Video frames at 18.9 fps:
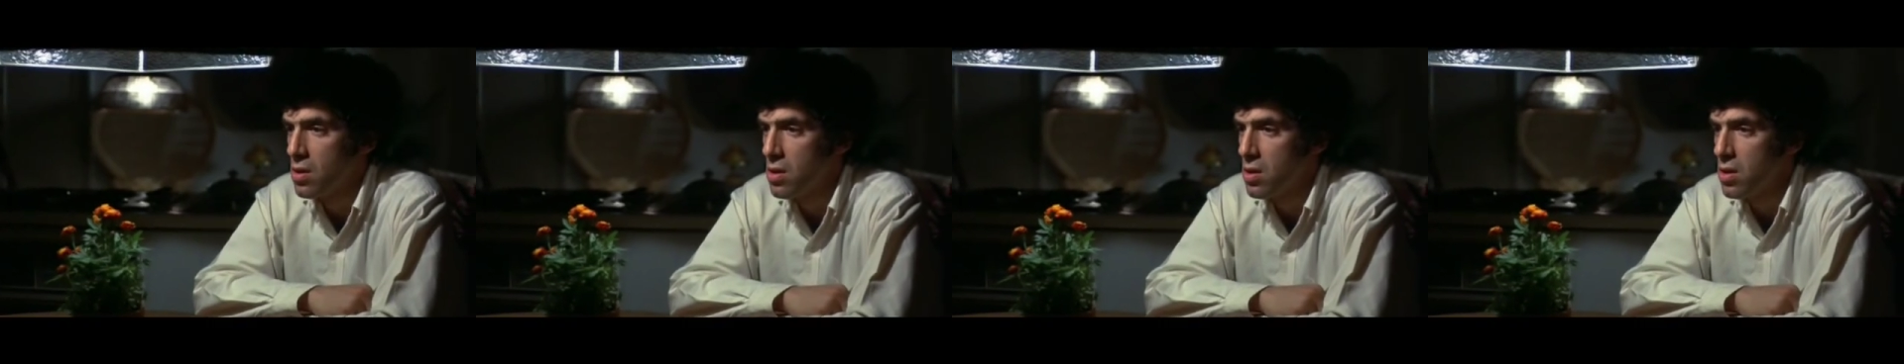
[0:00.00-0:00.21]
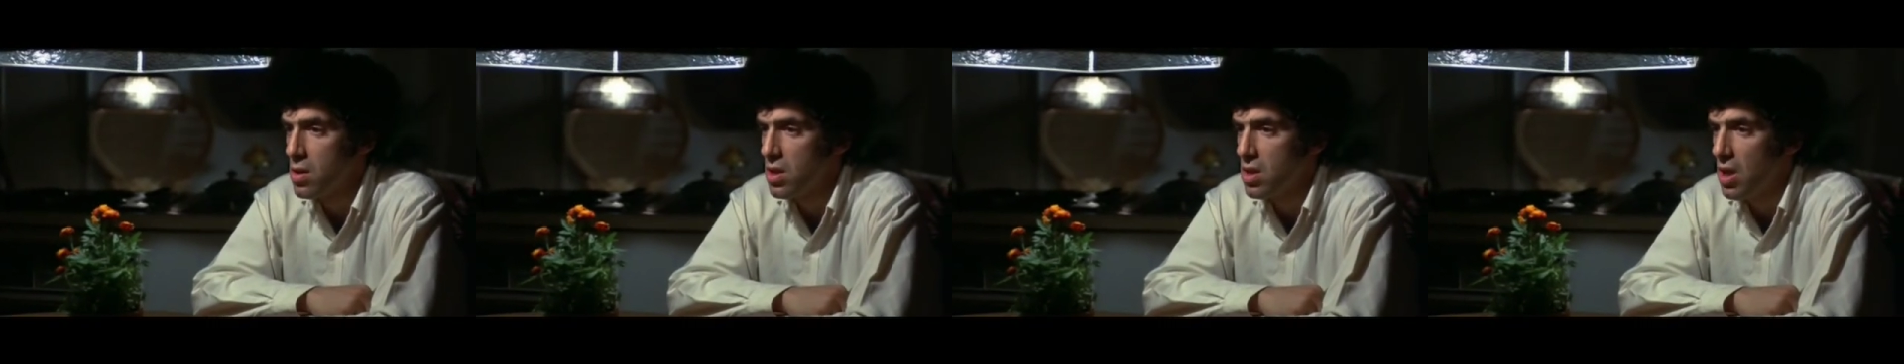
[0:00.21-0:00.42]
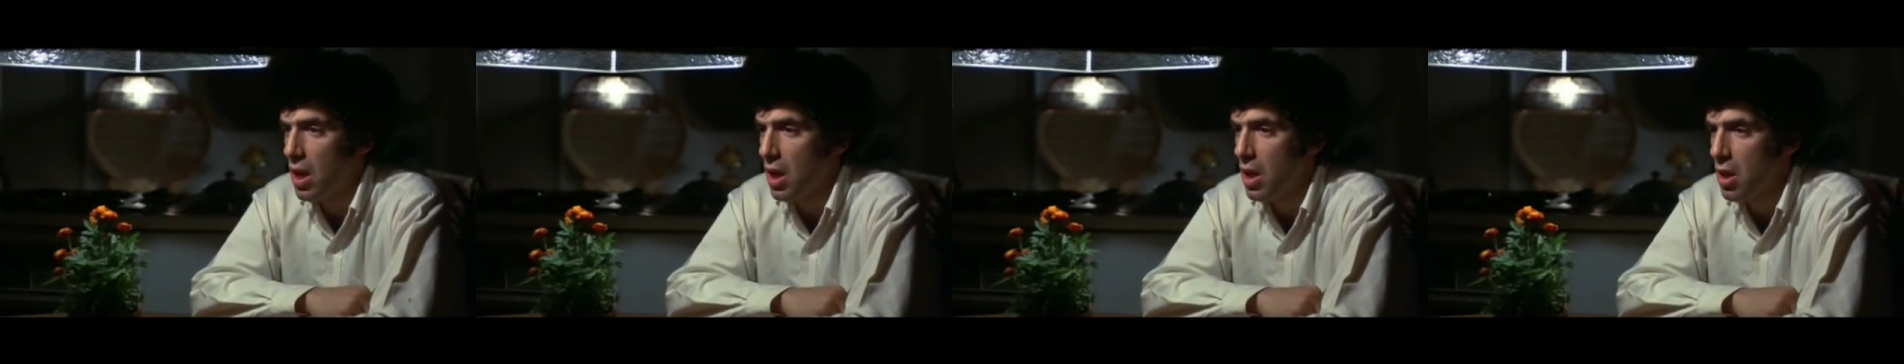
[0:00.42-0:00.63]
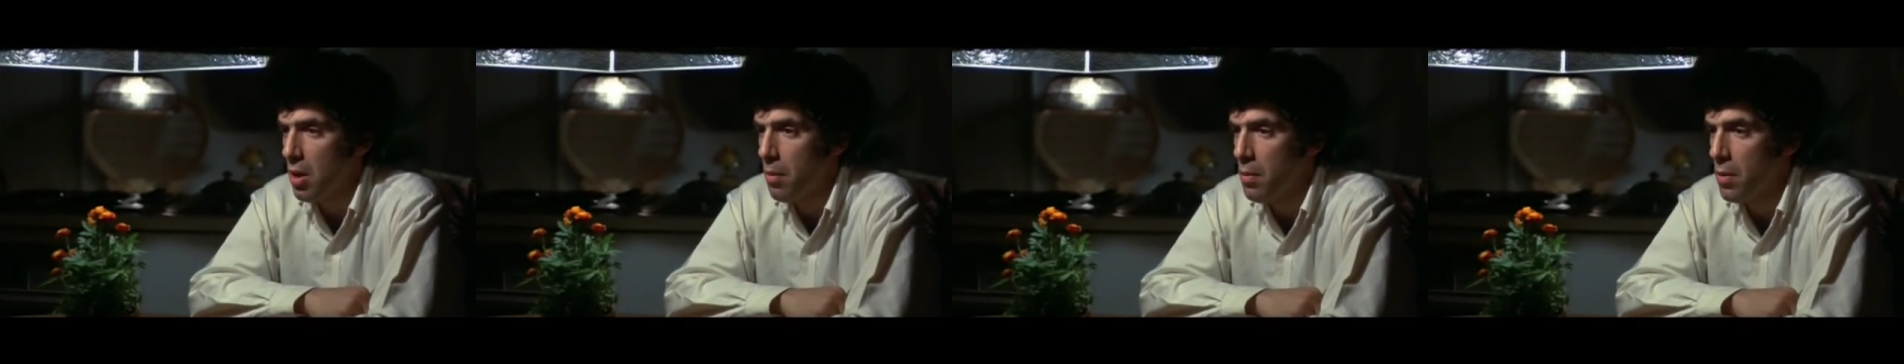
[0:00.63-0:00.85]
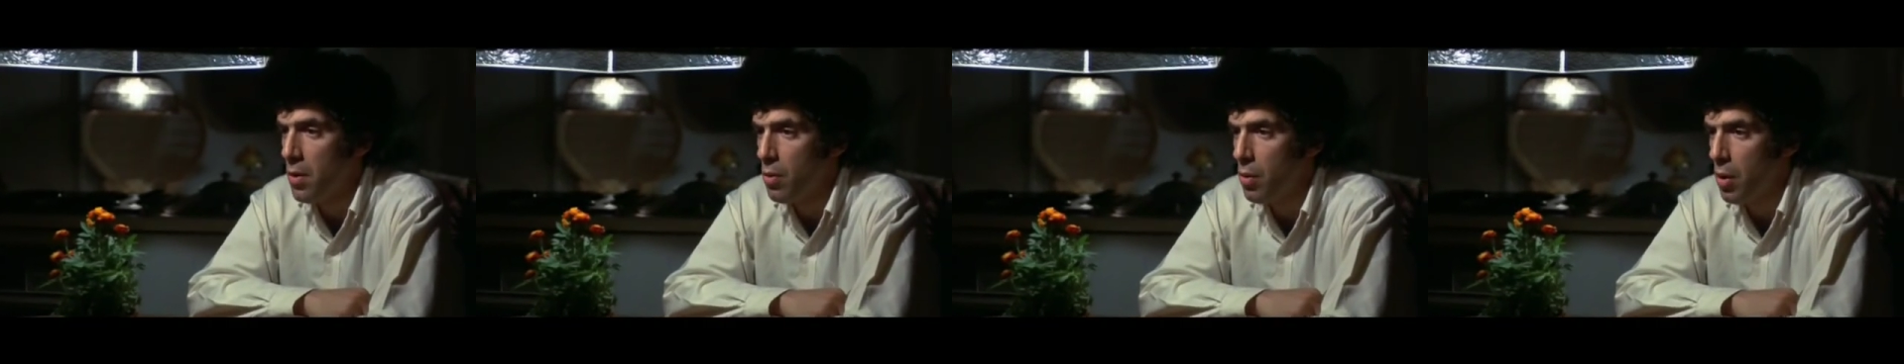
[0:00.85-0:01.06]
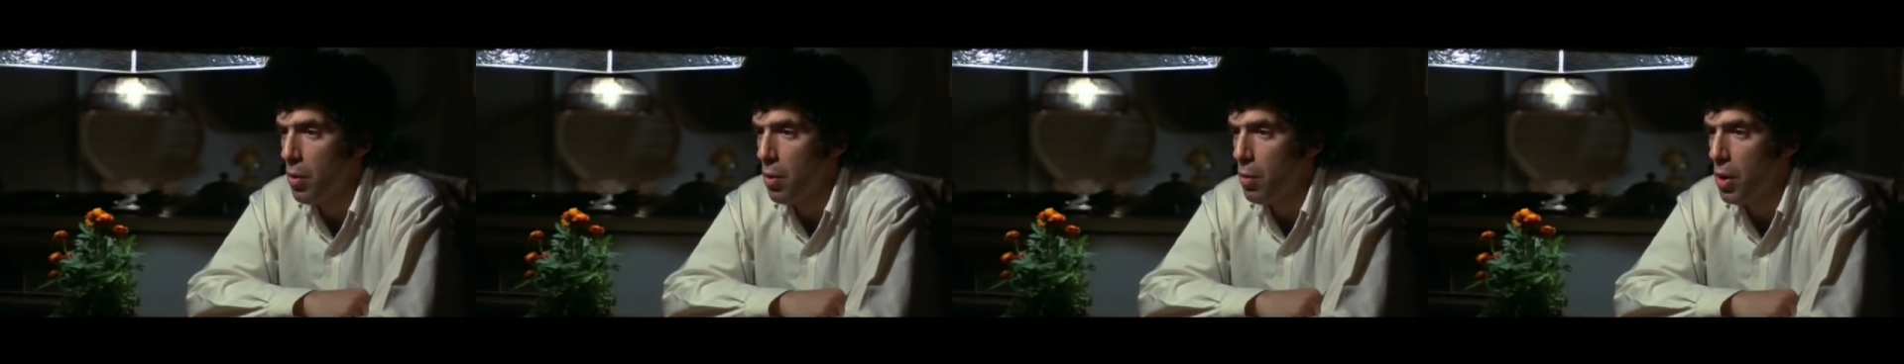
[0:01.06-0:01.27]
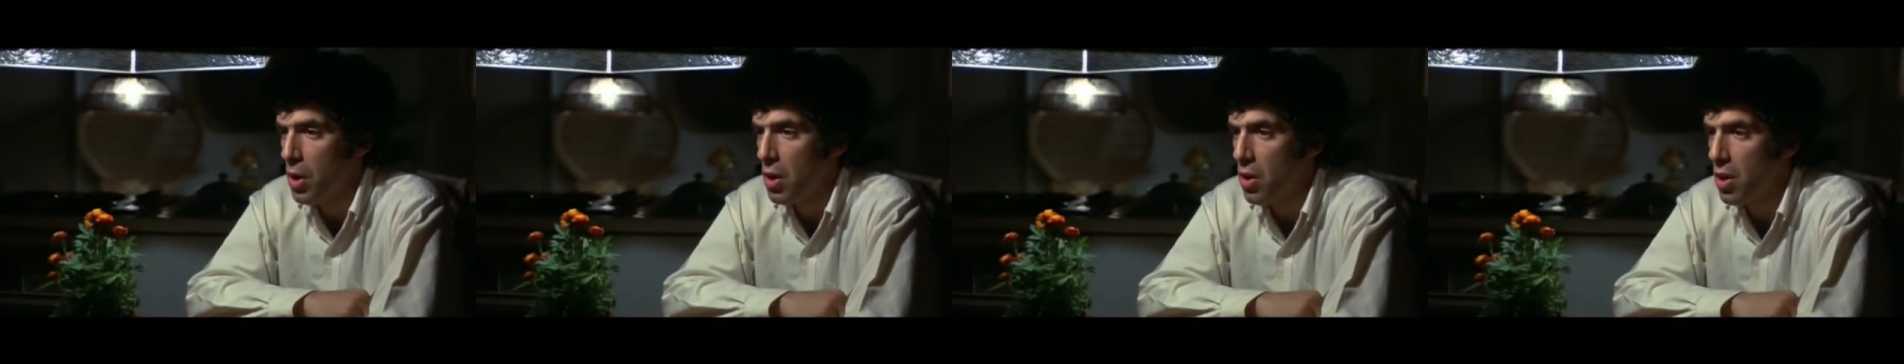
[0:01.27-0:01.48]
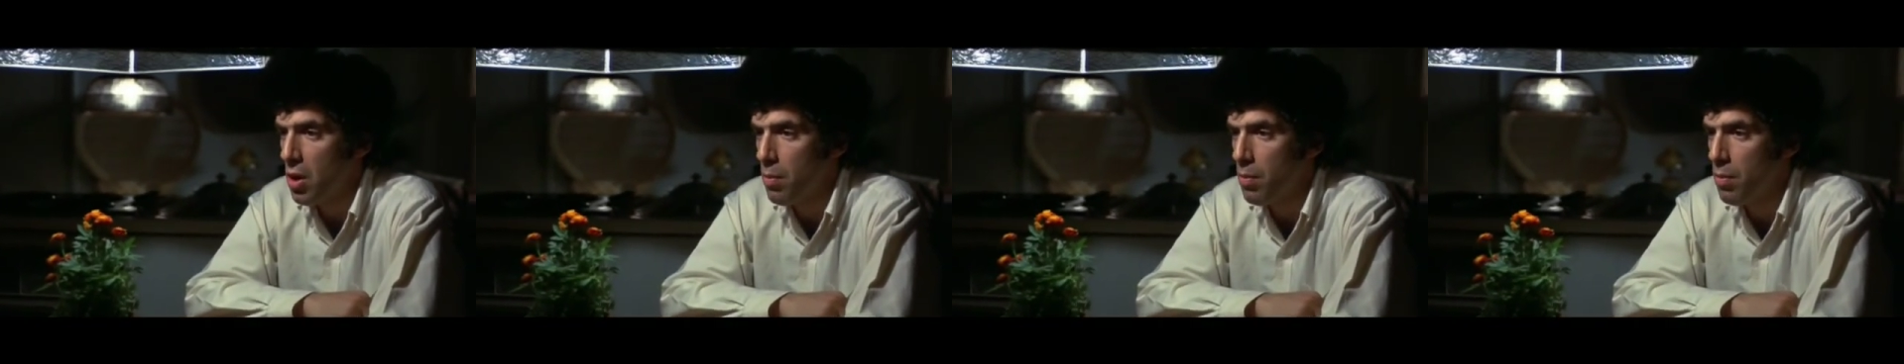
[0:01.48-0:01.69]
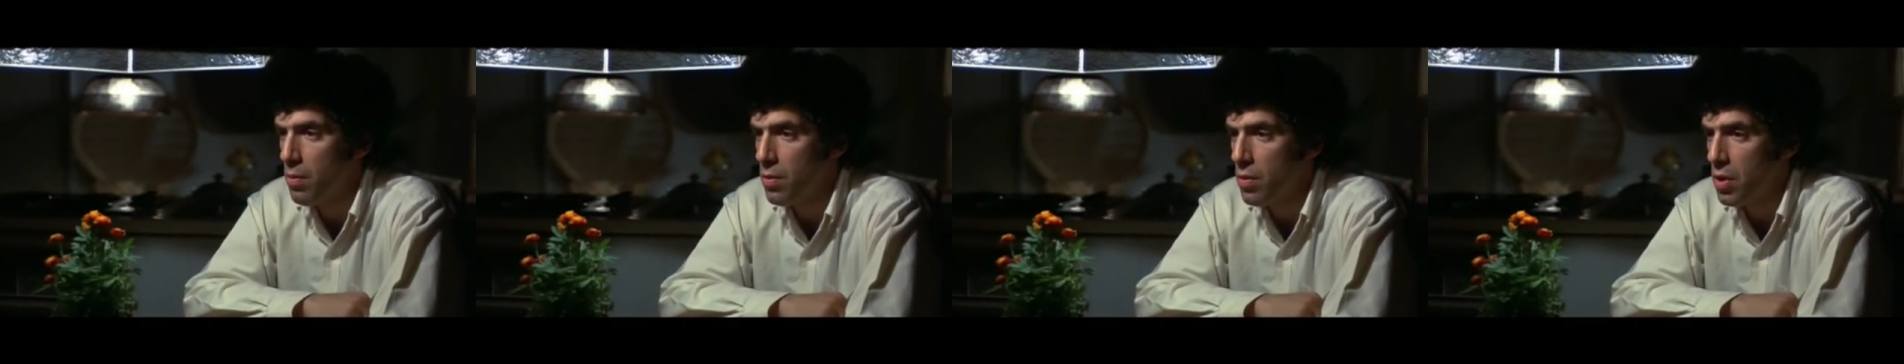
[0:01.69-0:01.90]
Study them, reread
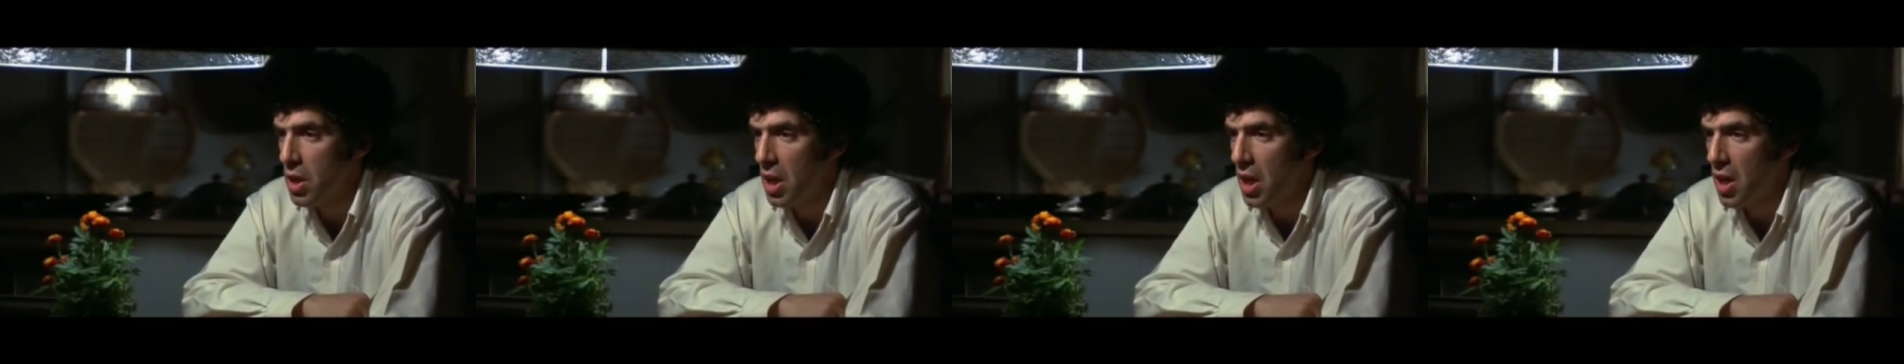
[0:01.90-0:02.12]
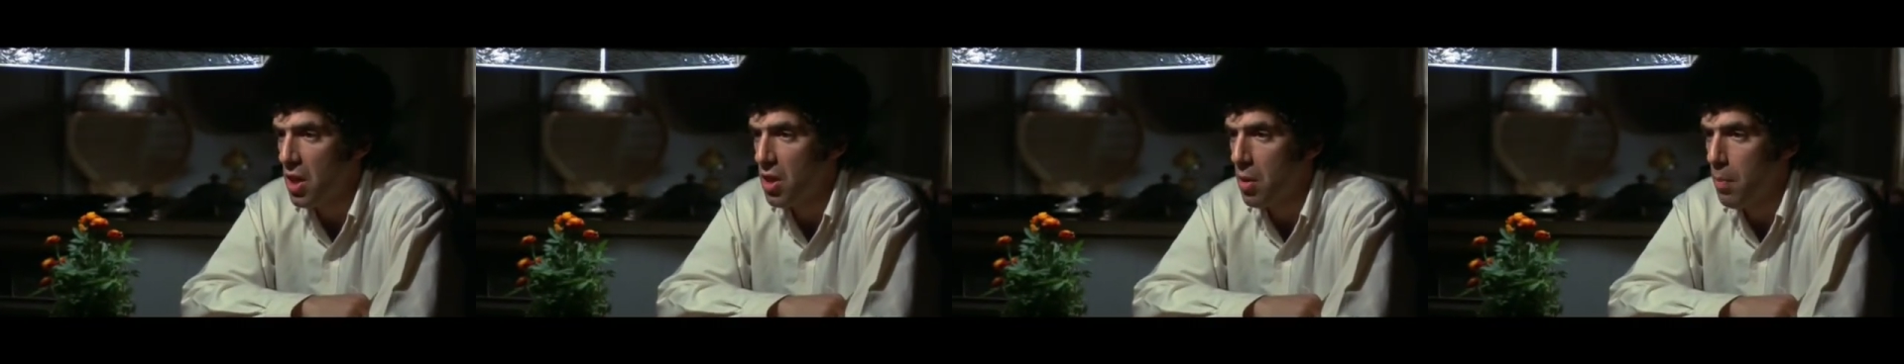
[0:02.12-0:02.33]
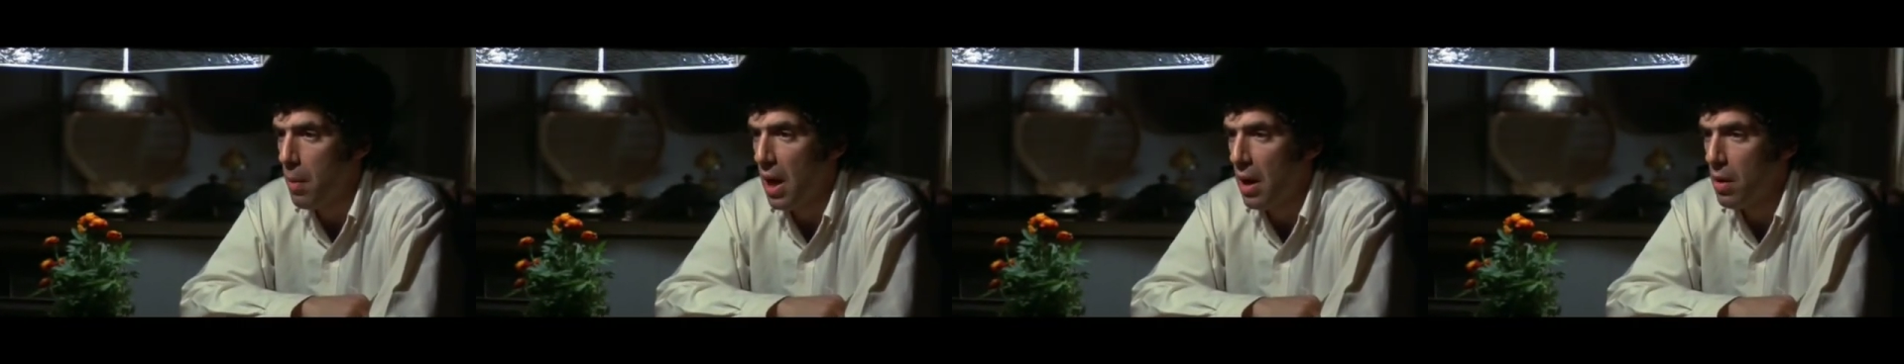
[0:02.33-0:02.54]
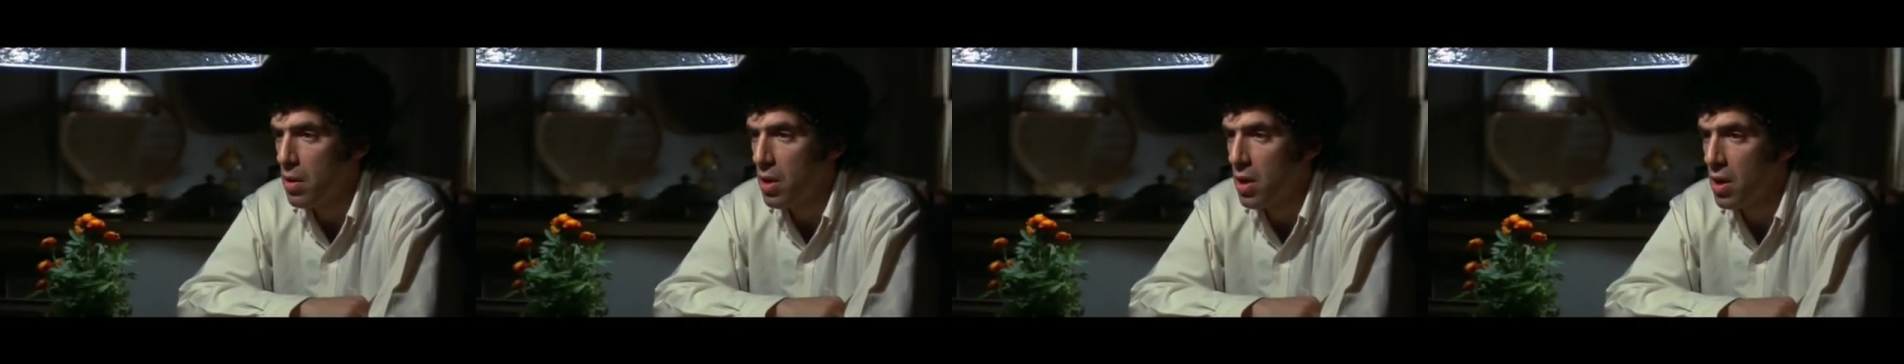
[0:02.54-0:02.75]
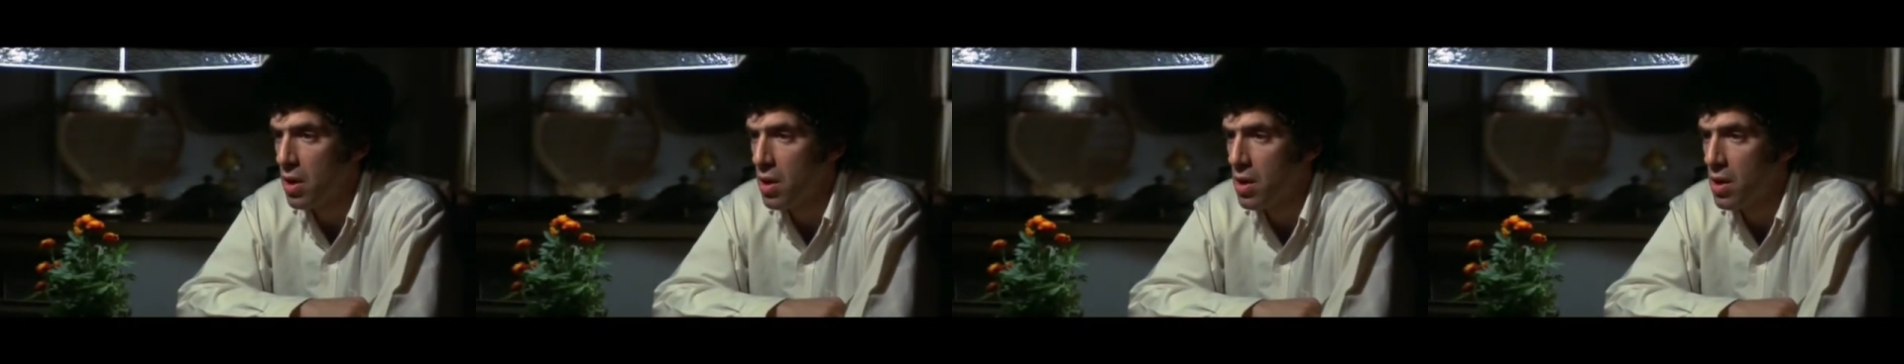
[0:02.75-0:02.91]
them, think them out.